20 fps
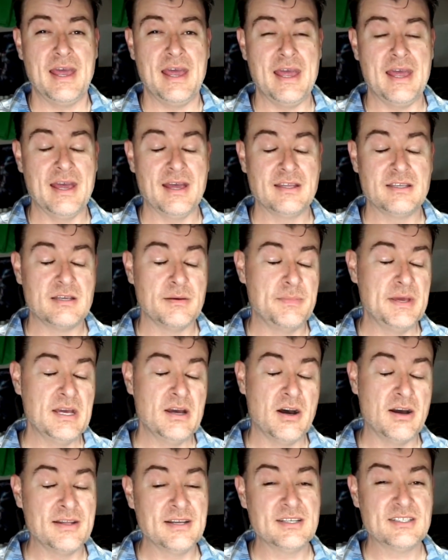and to be
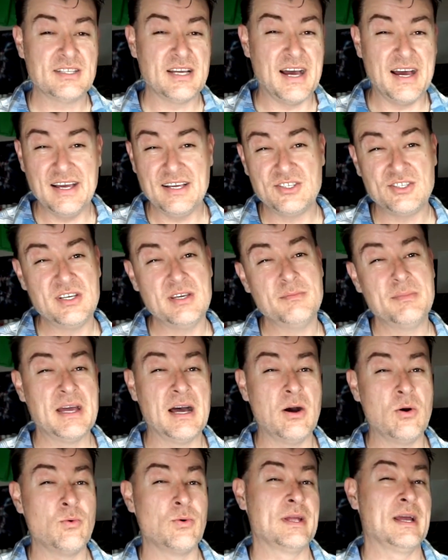honest, I cheaped
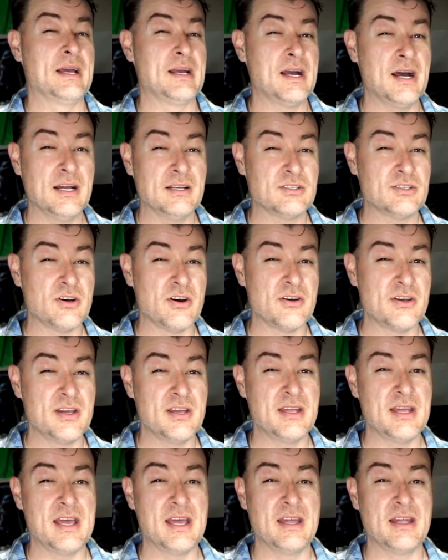out when I got
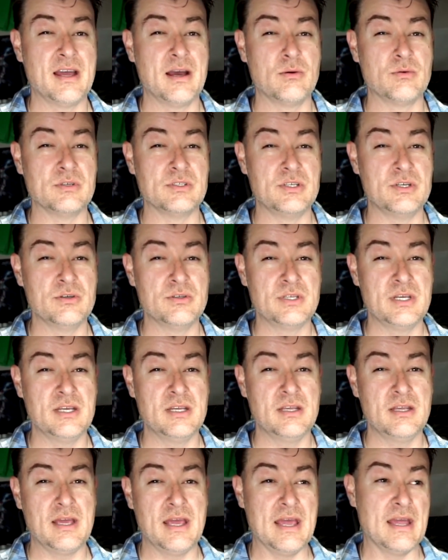started, and I was
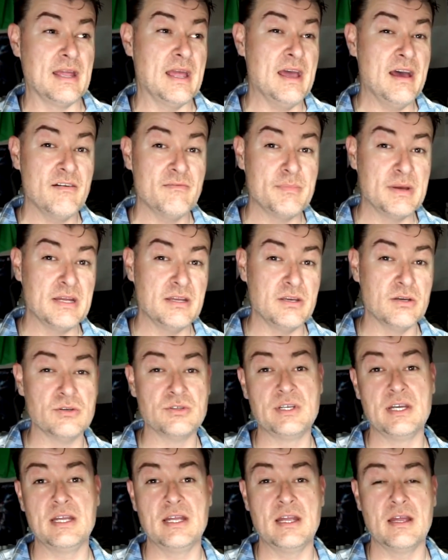using and have been
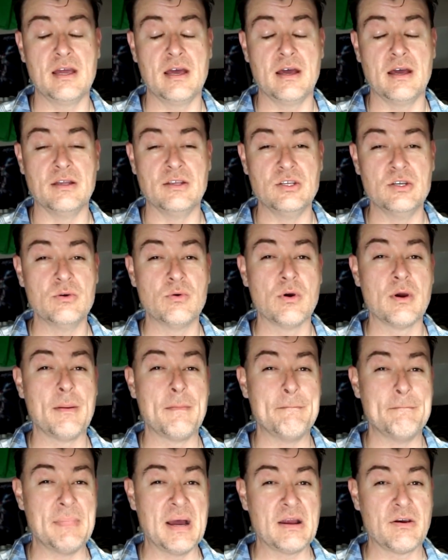using a Neewer
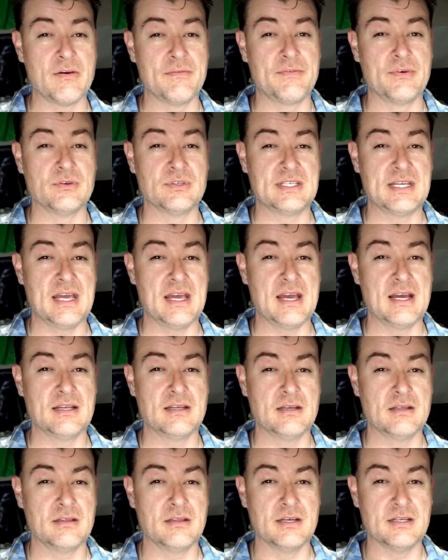microphone
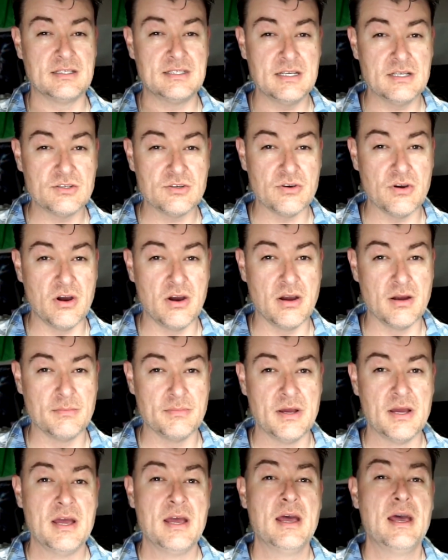stand, the scissor
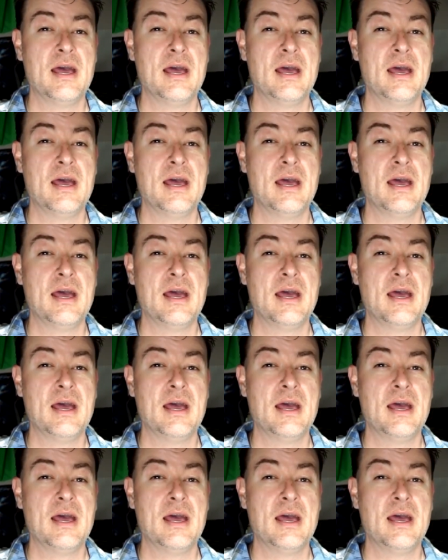arm,